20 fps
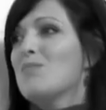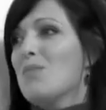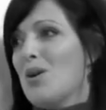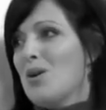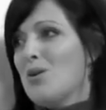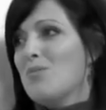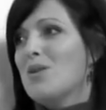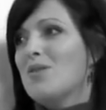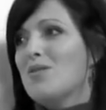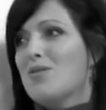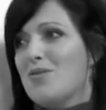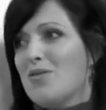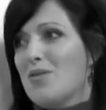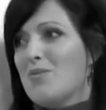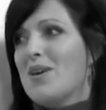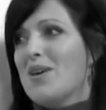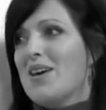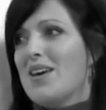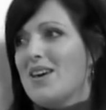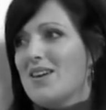moment
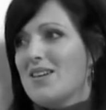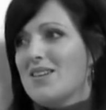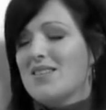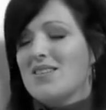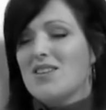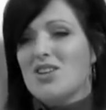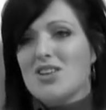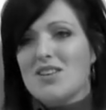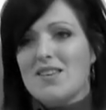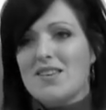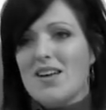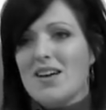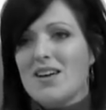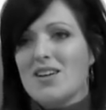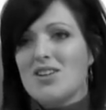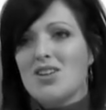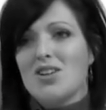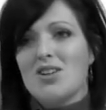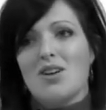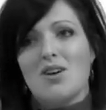for me to just
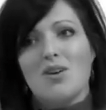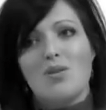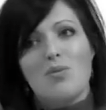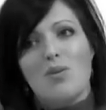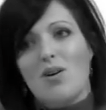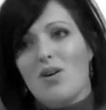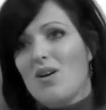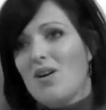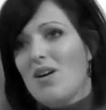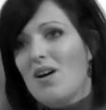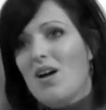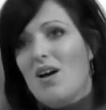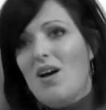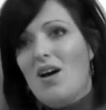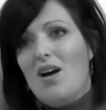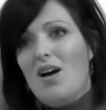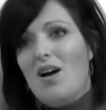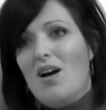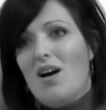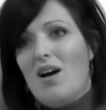say, do you know what,
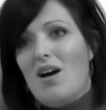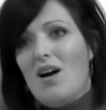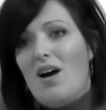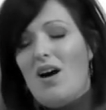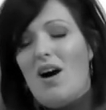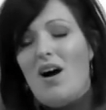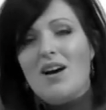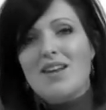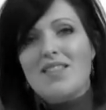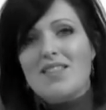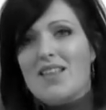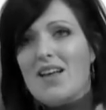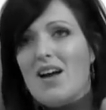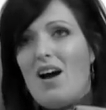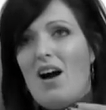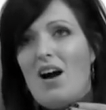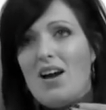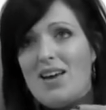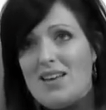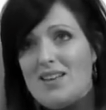
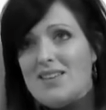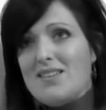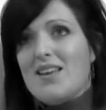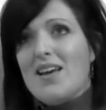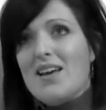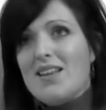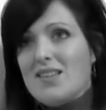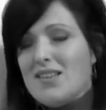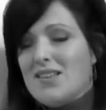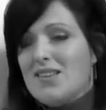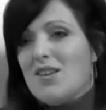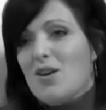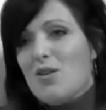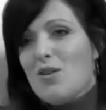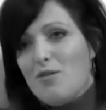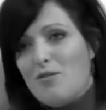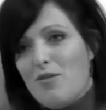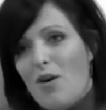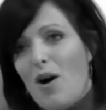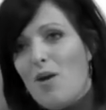I can take this
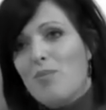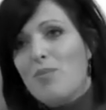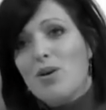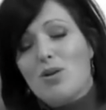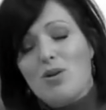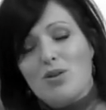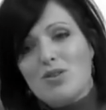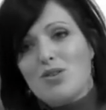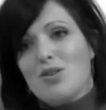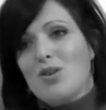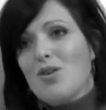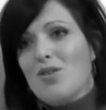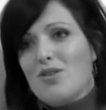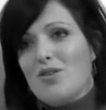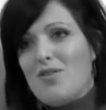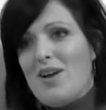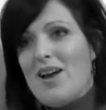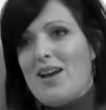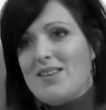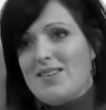so far, but God's got
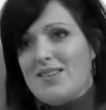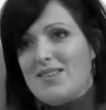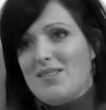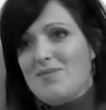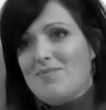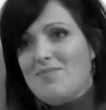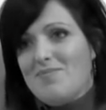the rest.